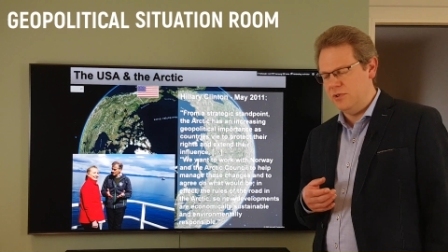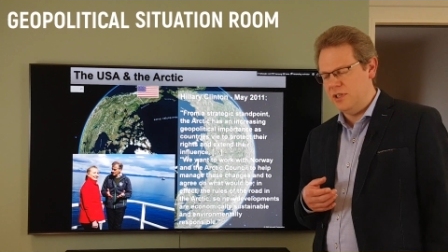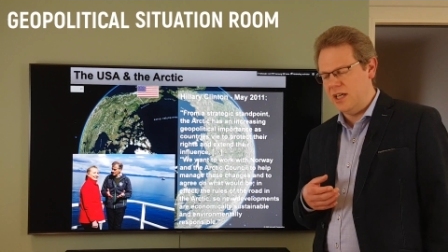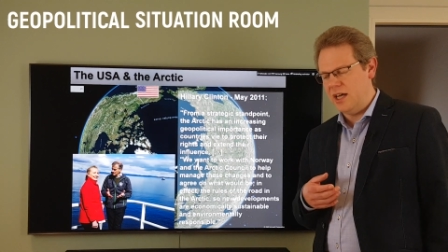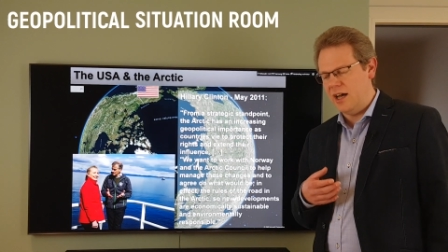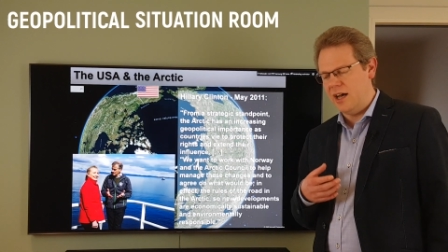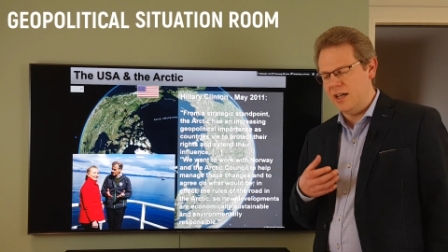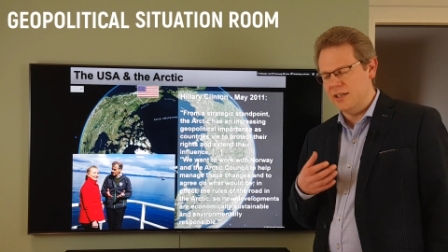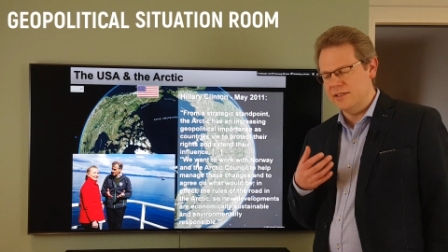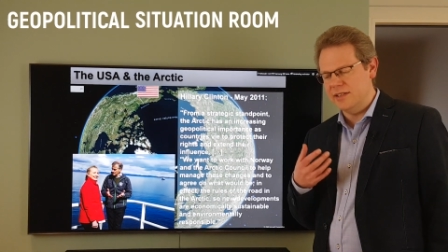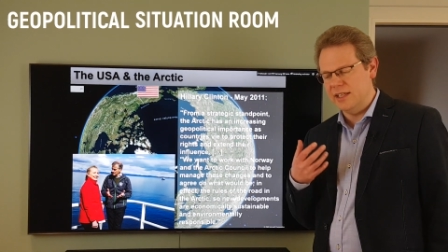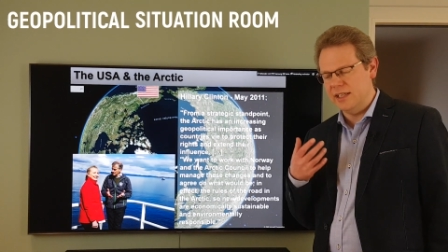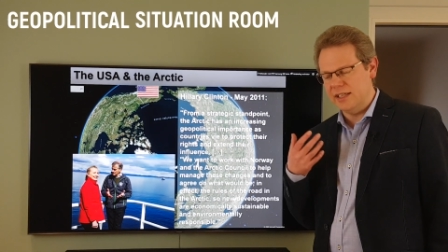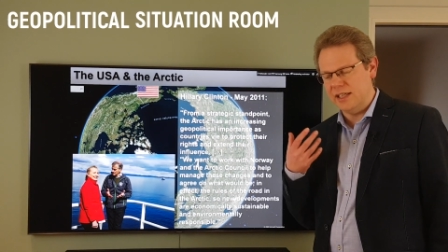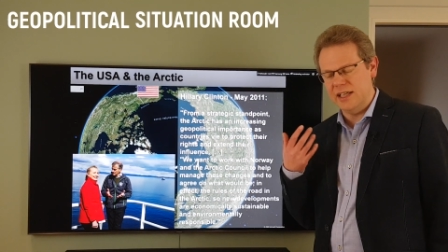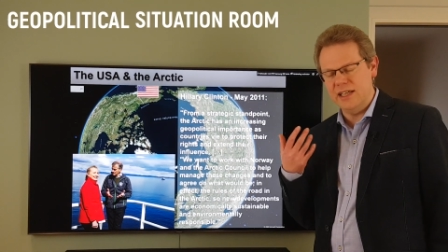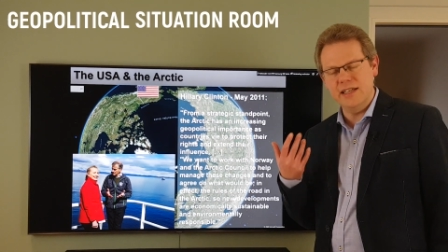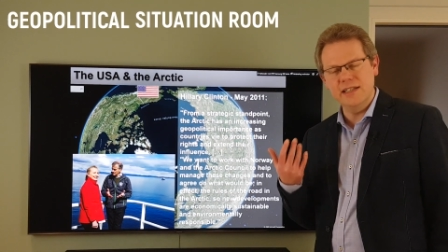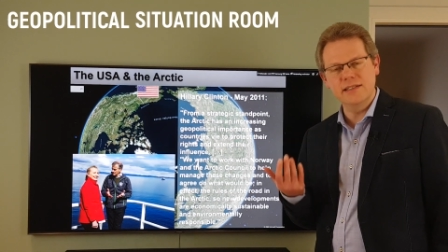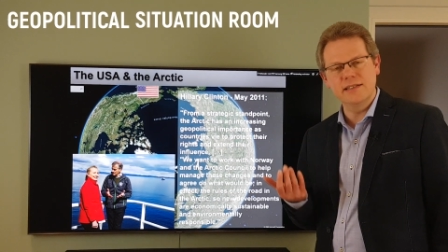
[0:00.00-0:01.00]
the Arctic
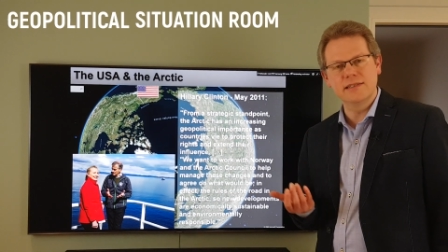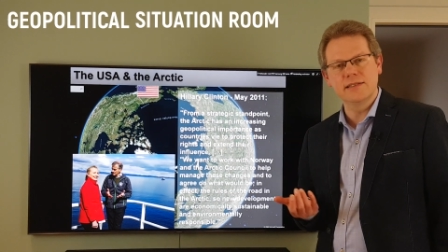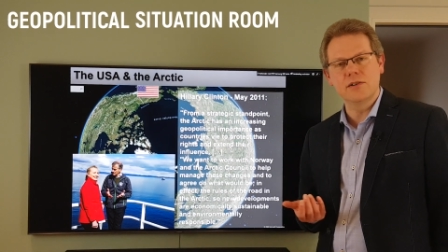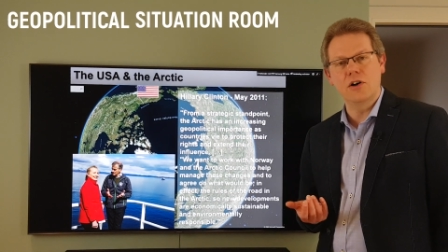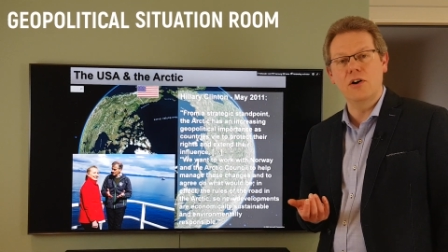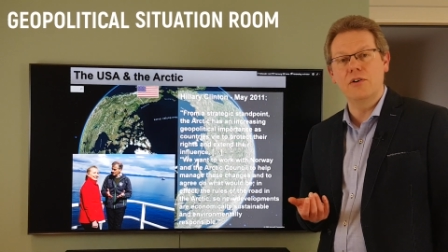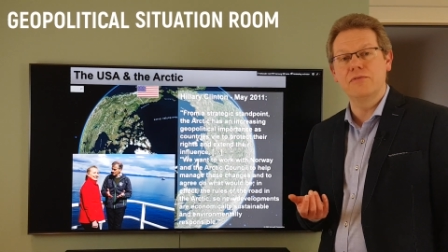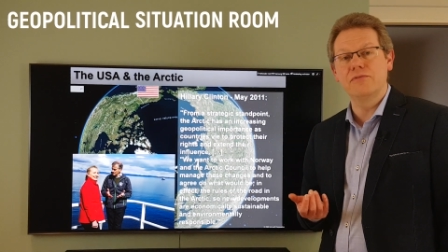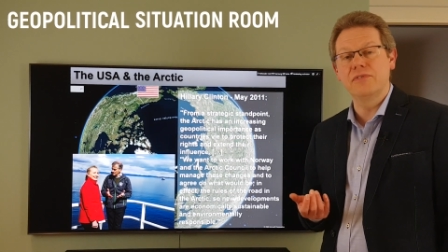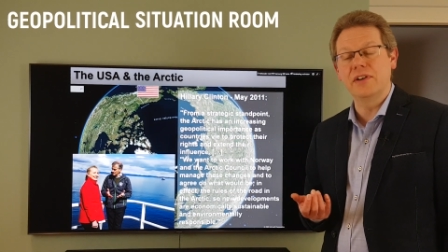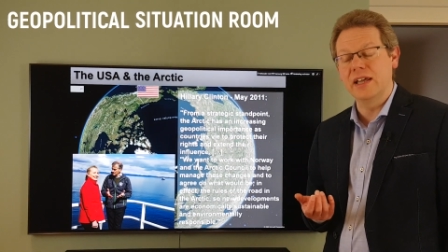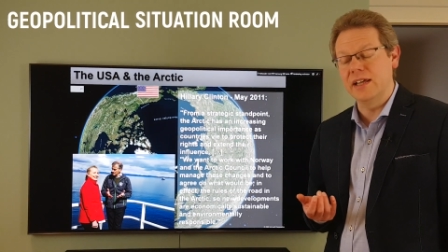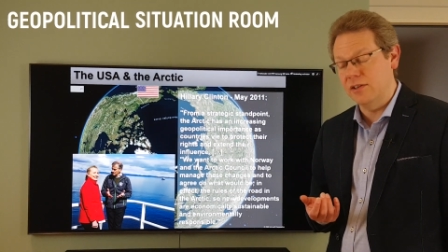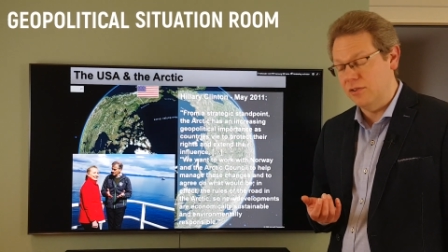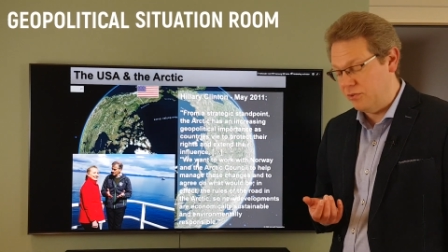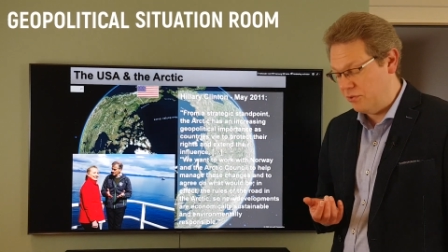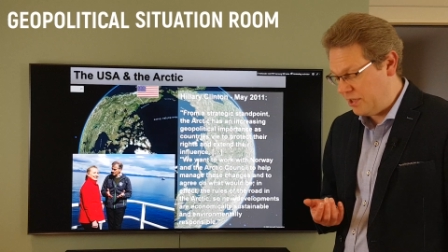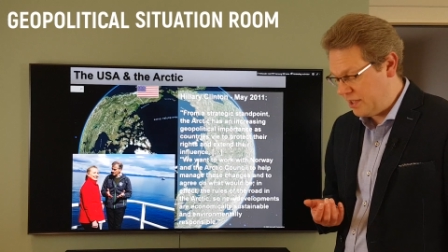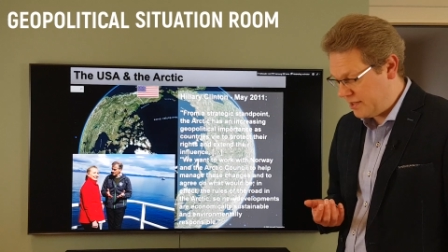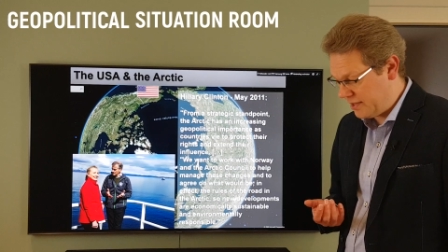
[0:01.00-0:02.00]
is of
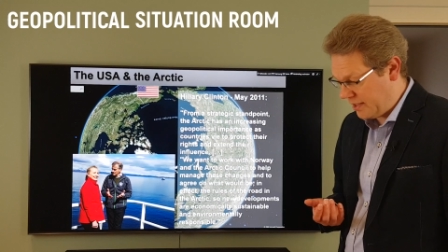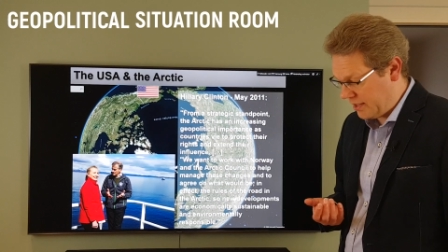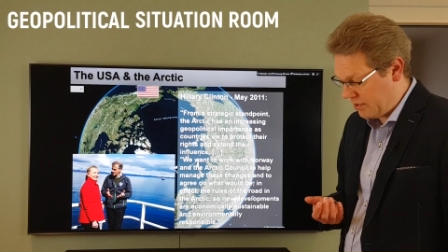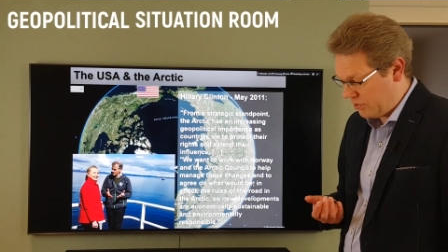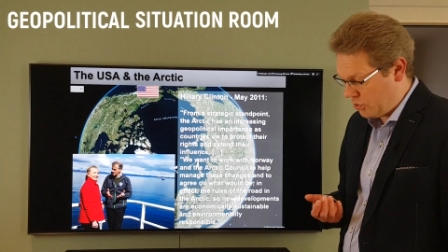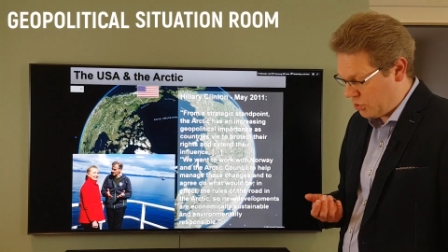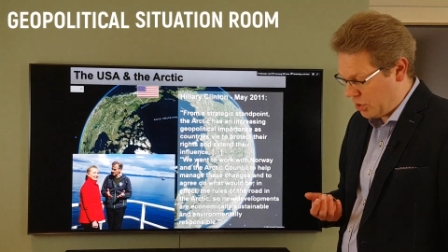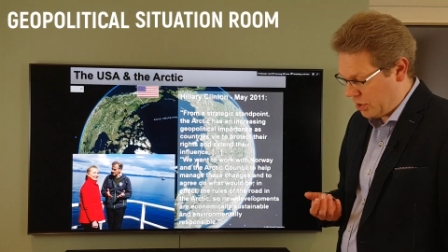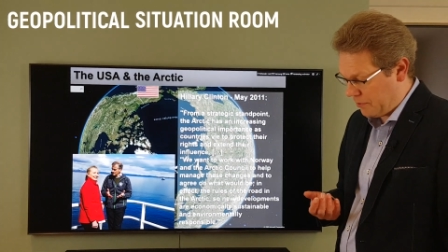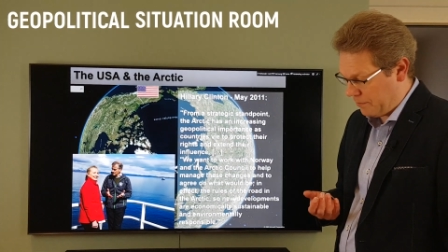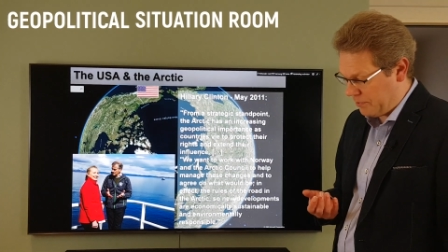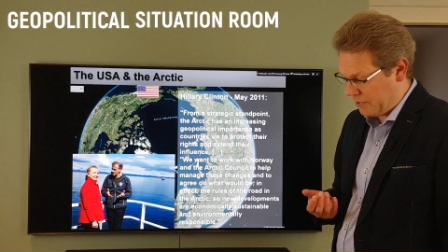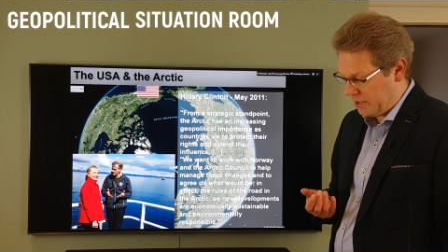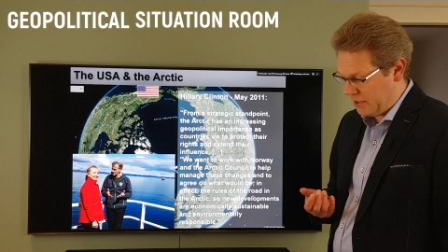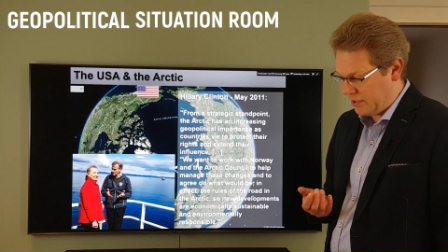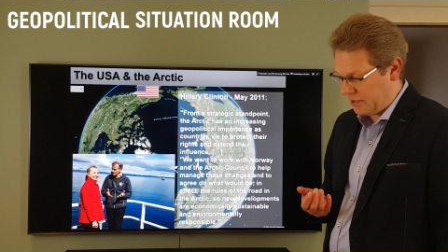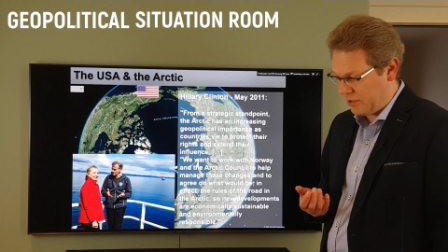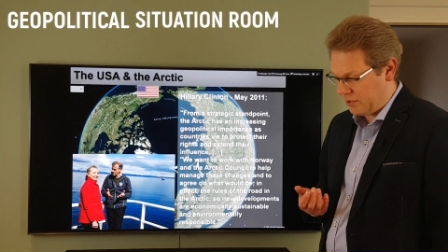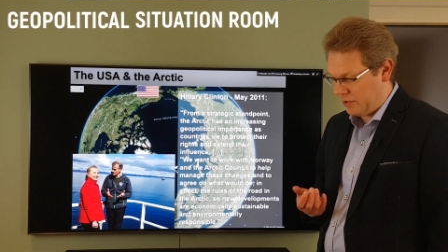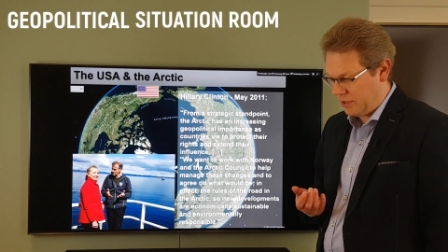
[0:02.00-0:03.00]
increasing
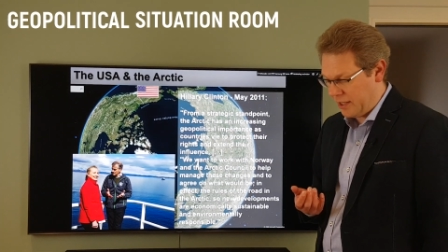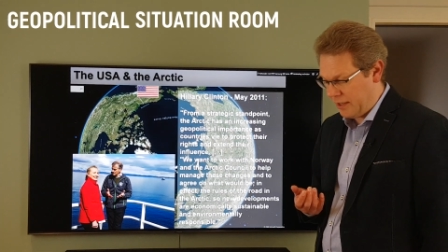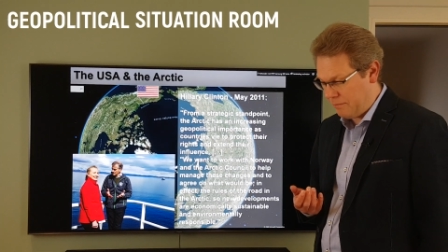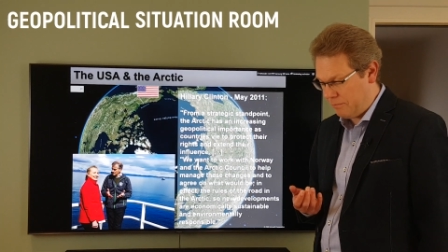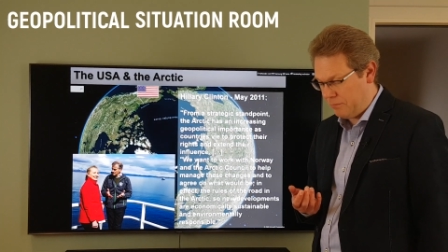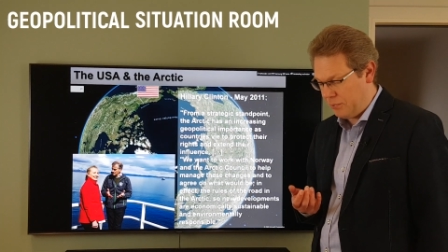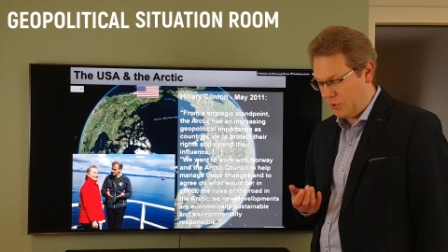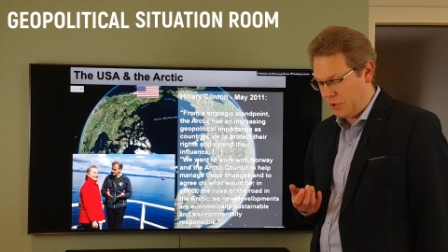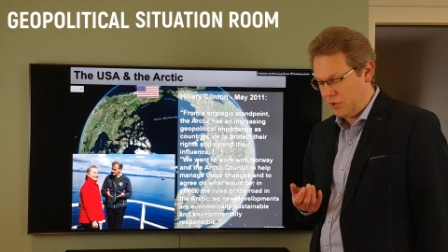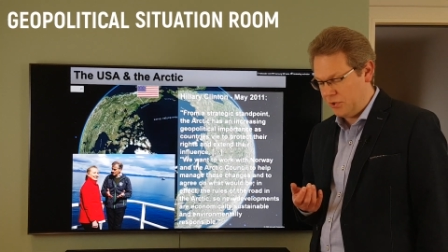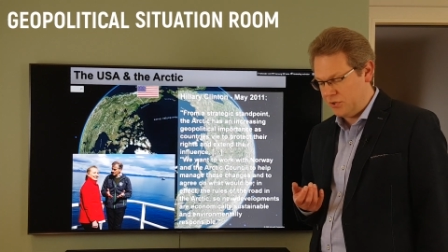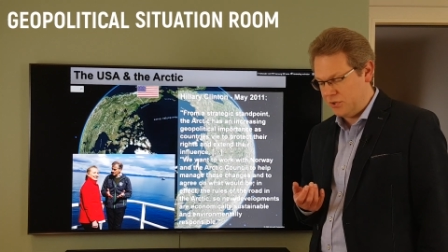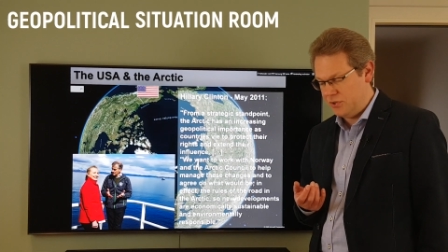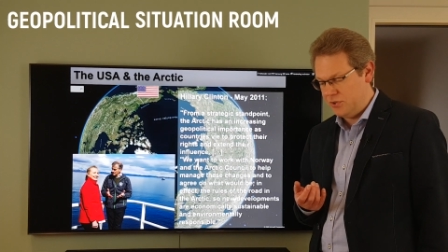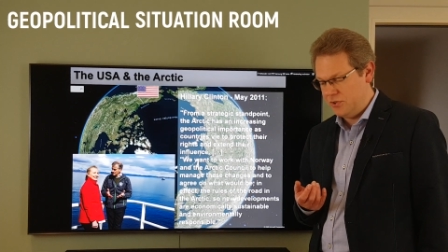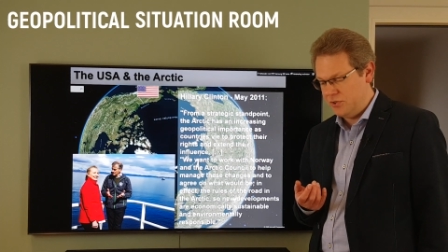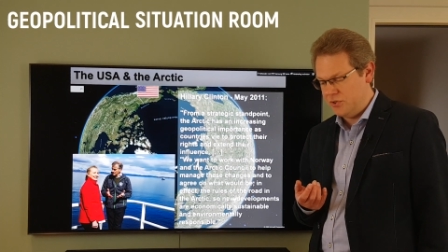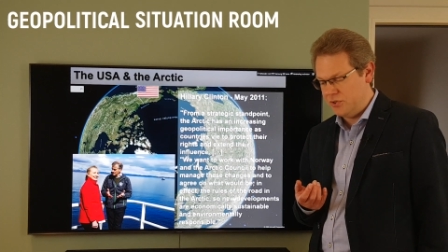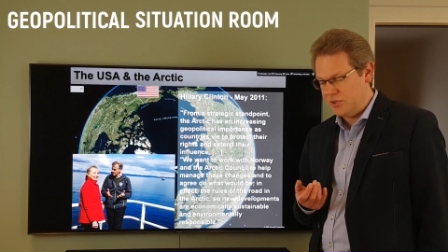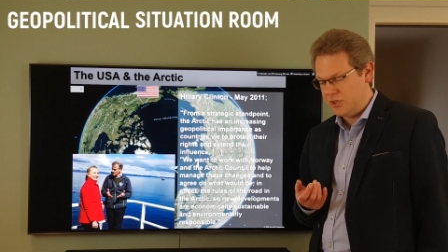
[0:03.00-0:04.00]
geopolitical
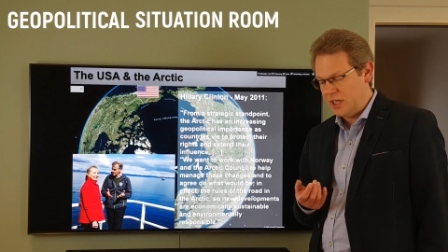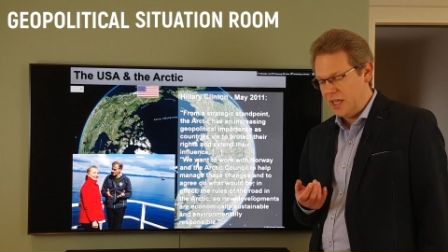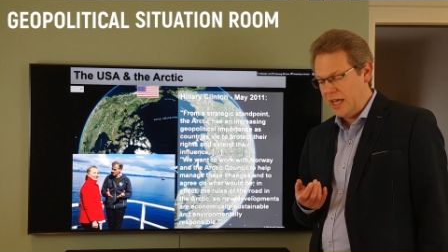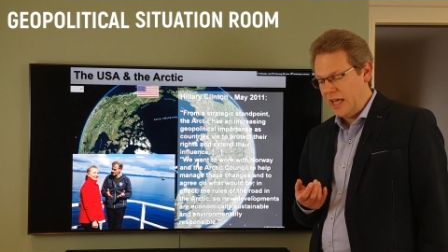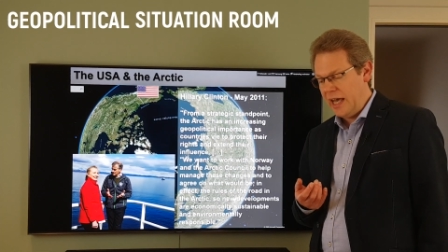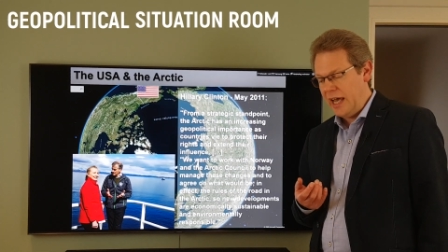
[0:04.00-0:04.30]
importance.